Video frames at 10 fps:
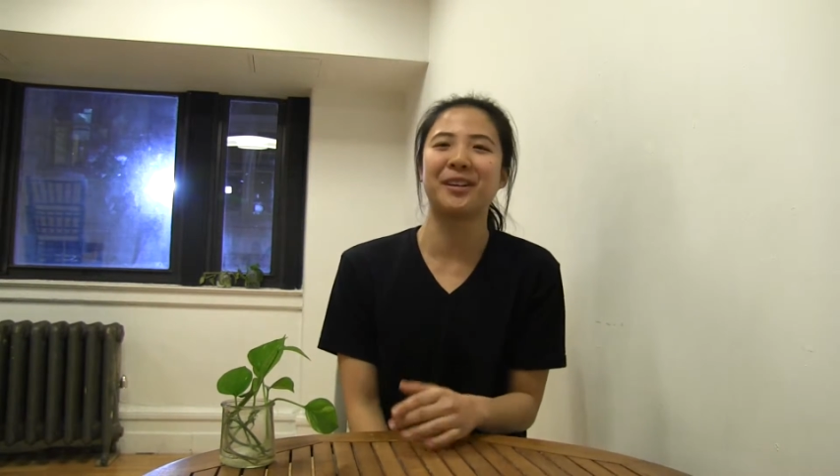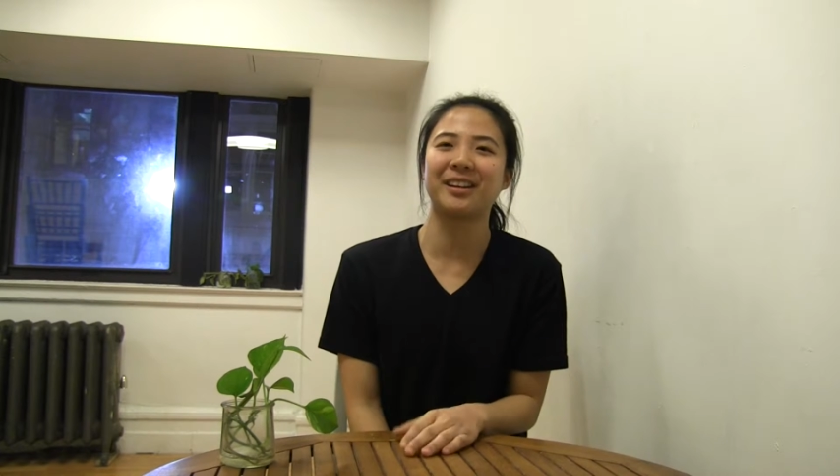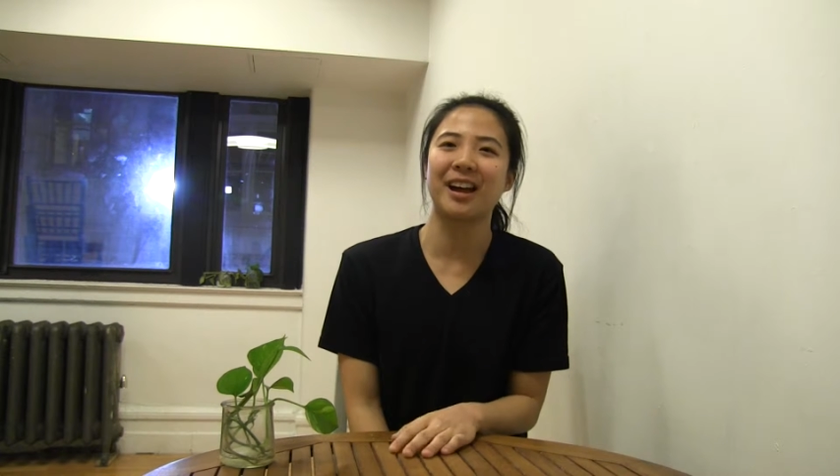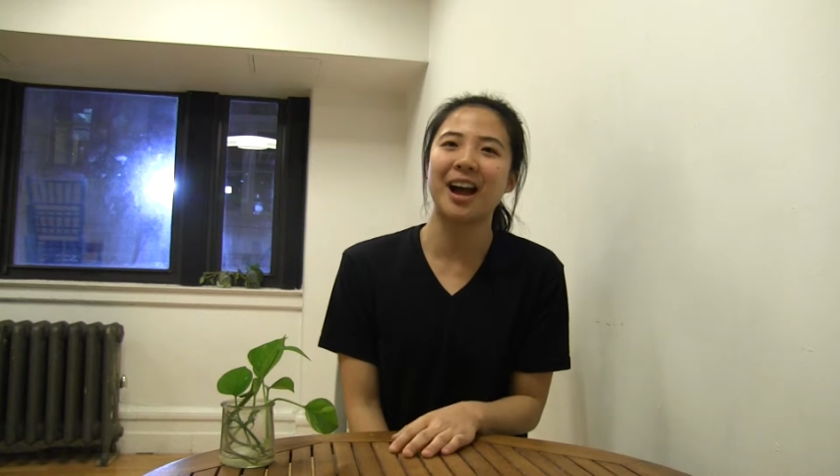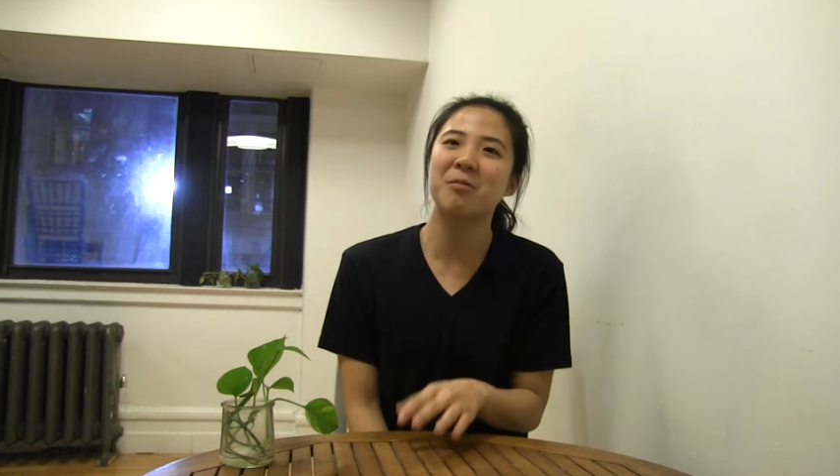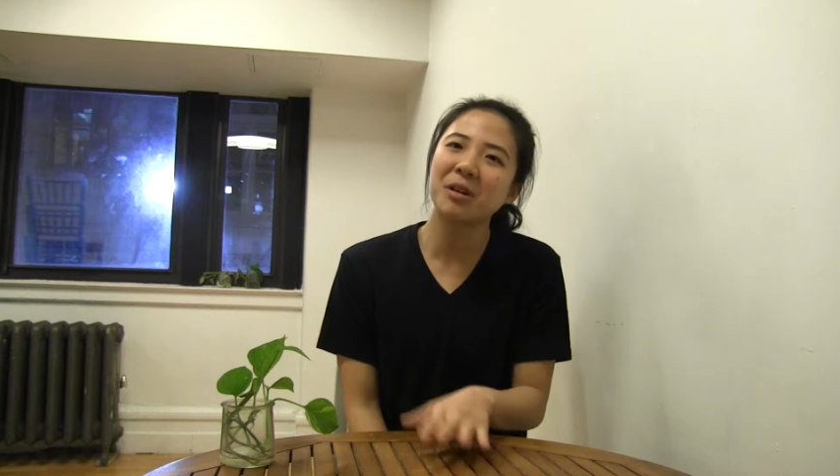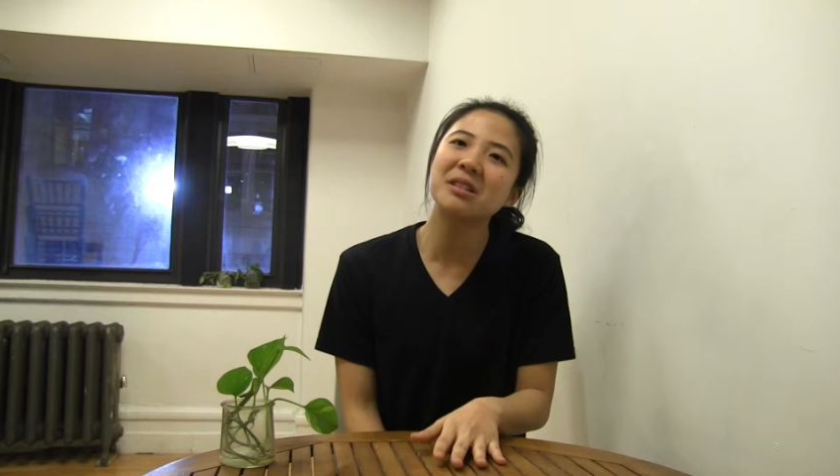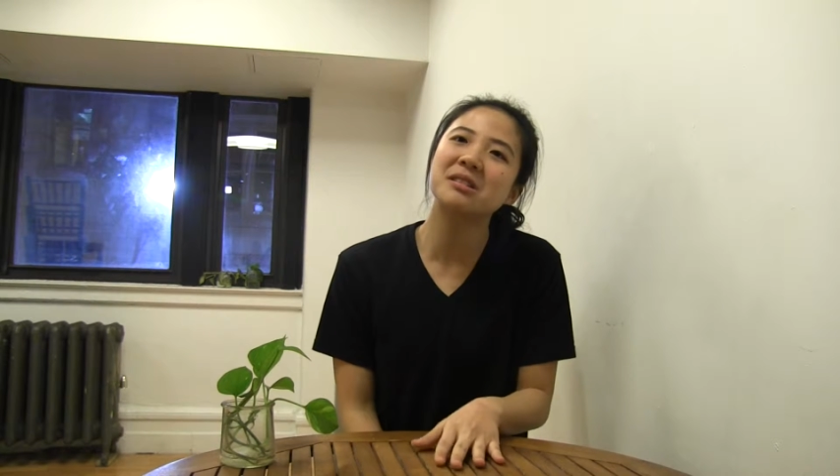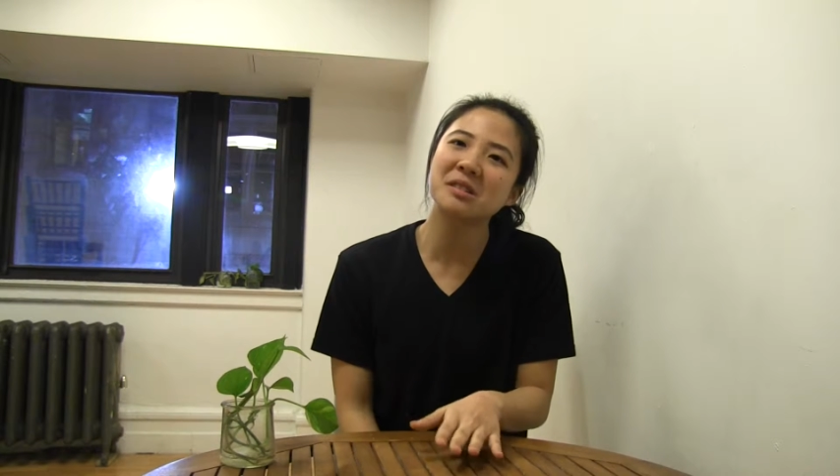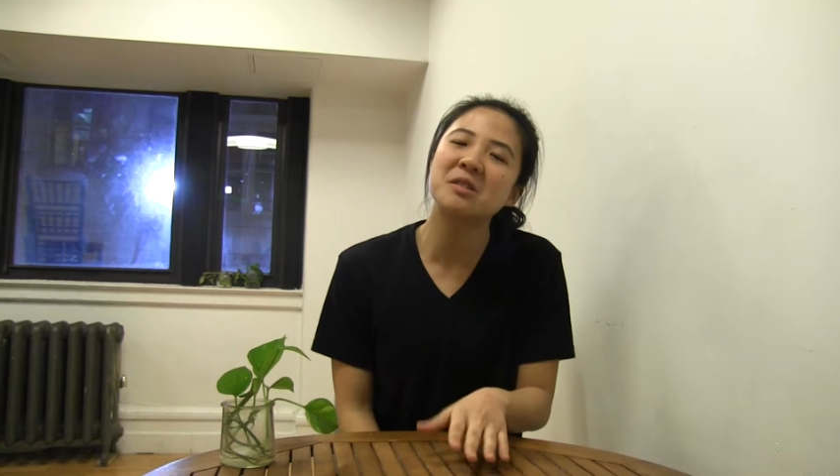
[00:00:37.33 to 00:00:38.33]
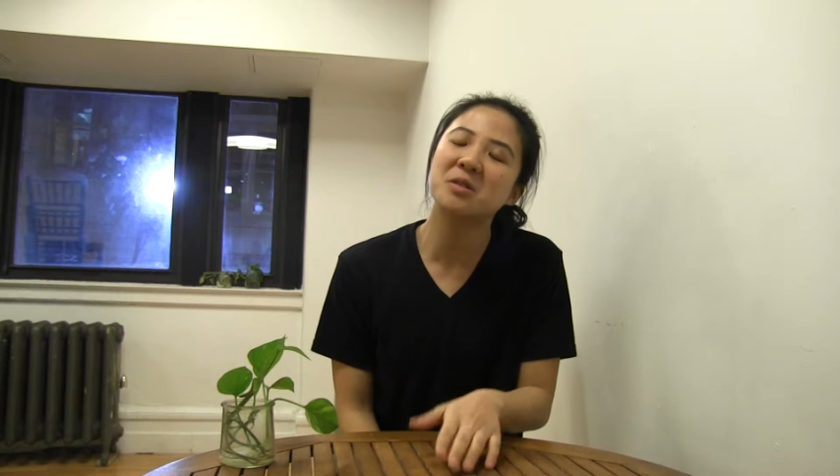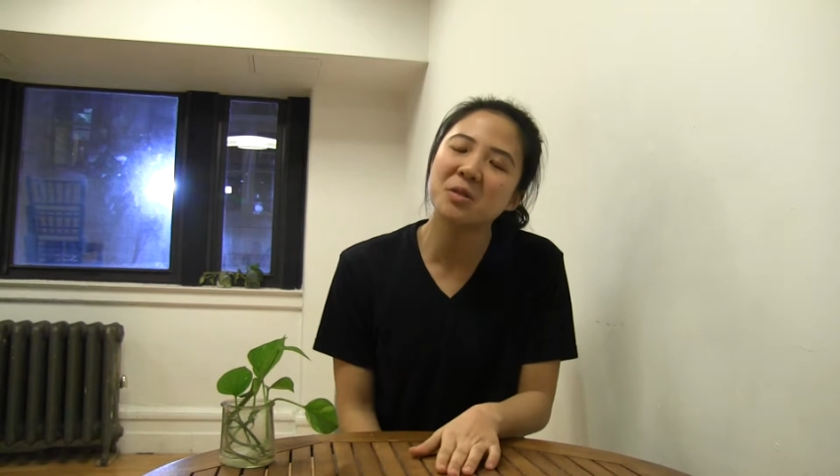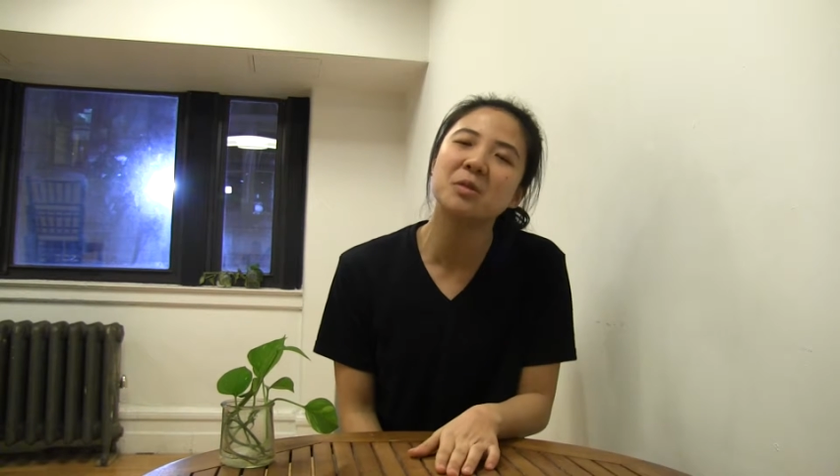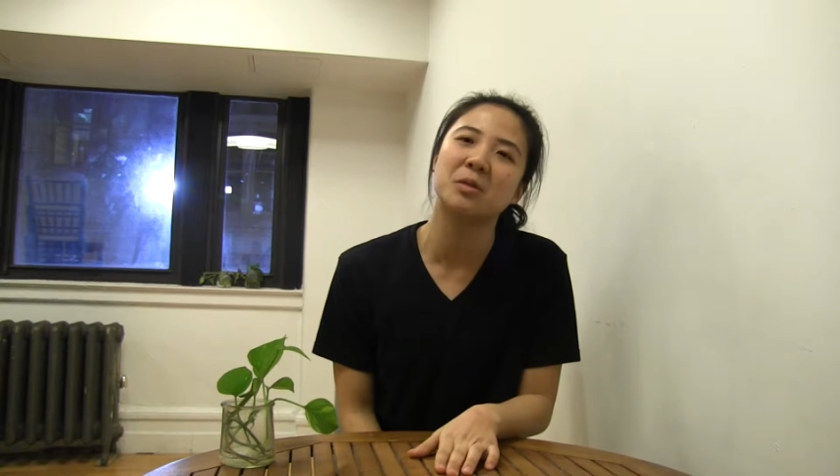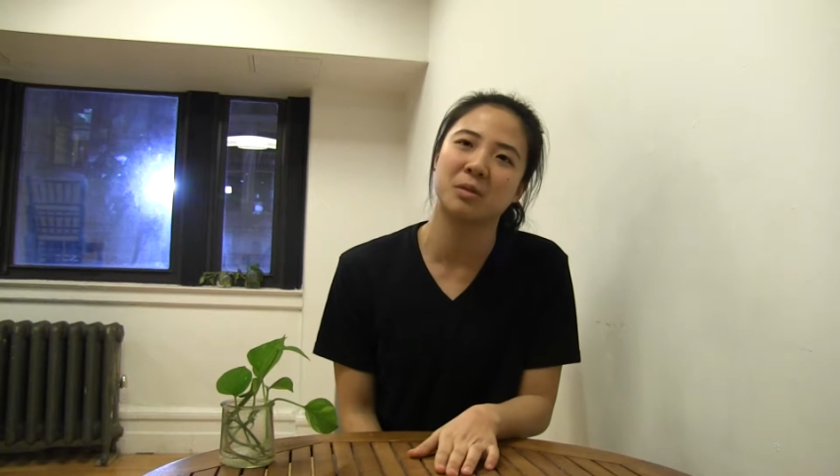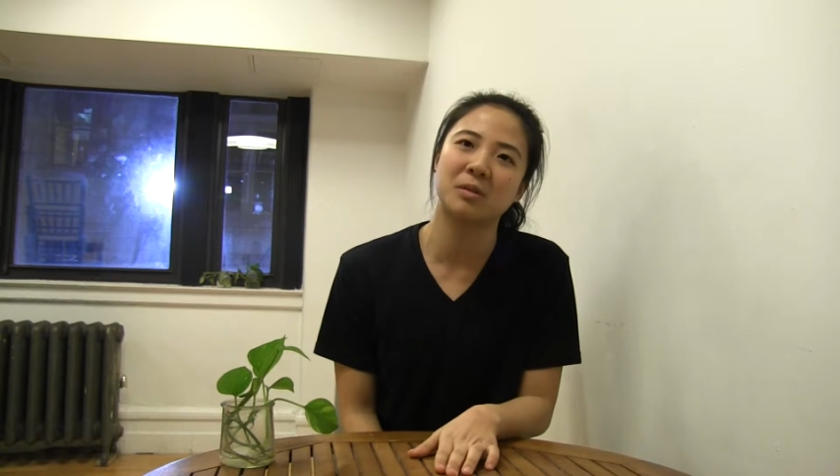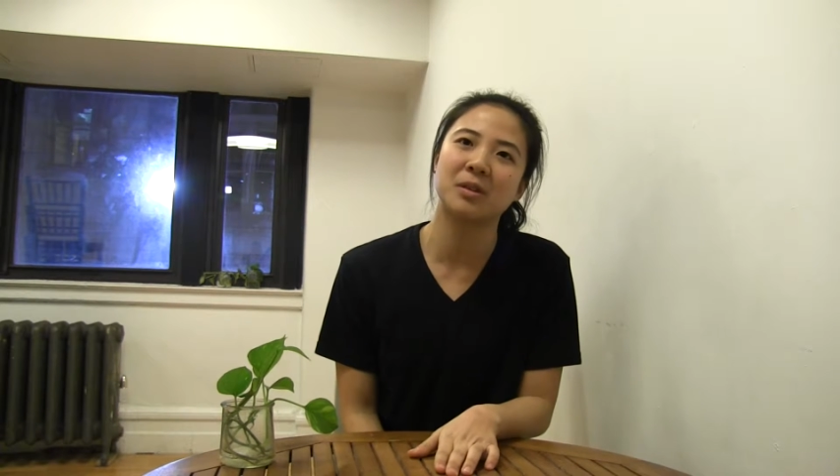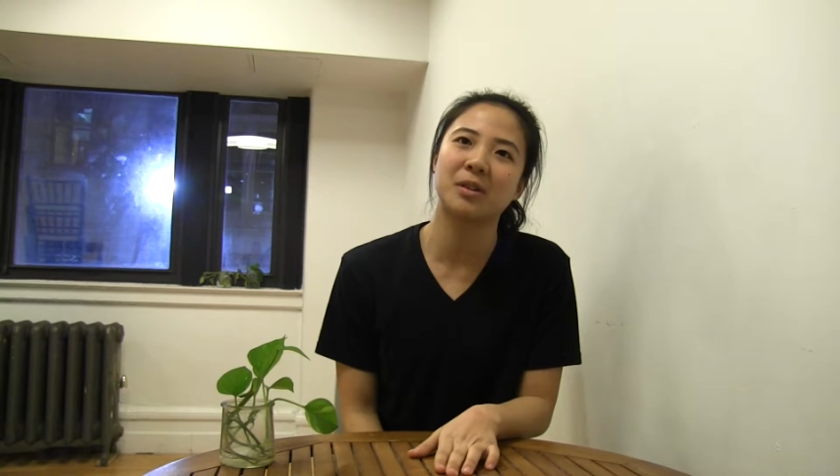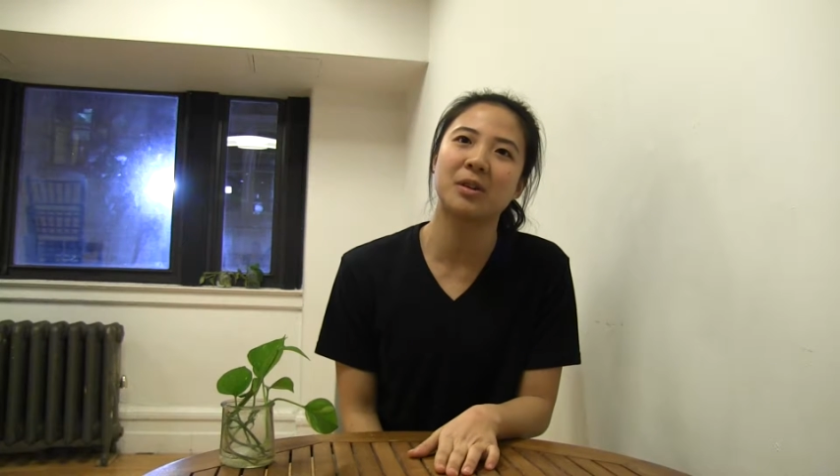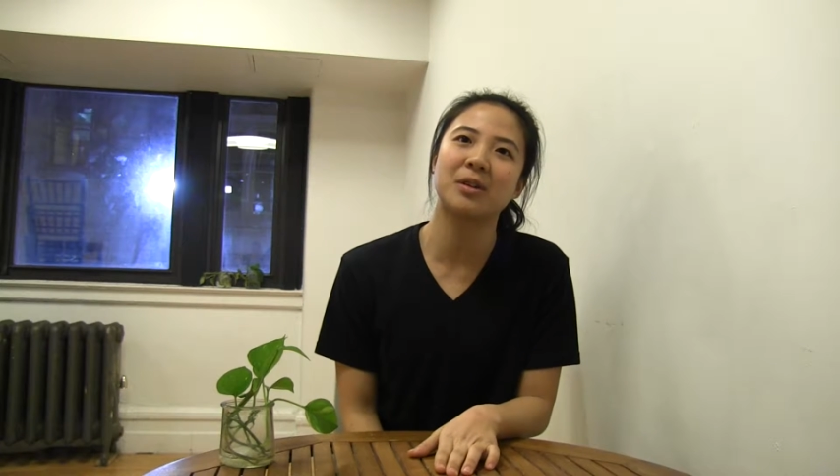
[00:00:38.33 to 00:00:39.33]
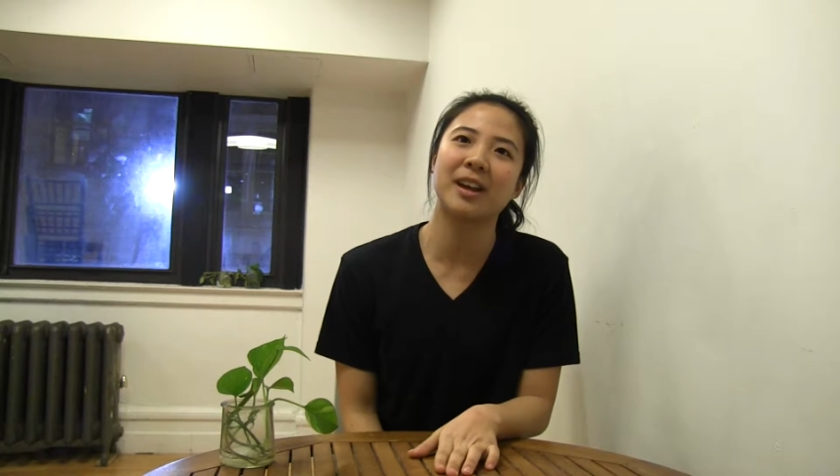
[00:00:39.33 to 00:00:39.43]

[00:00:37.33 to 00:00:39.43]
and I want to see you, you know.